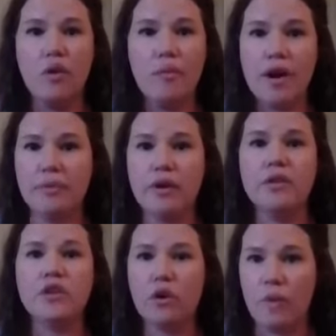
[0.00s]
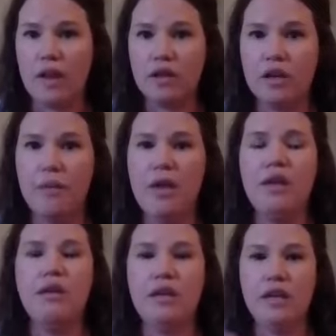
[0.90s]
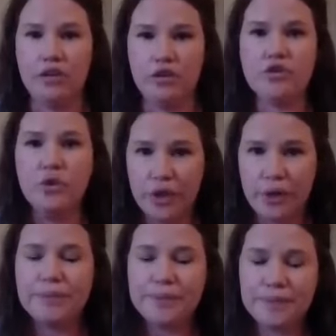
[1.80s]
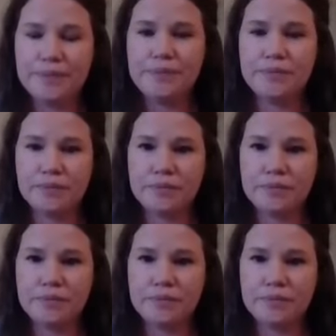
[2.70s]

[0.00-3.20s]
all body parts are welcome in your studio. So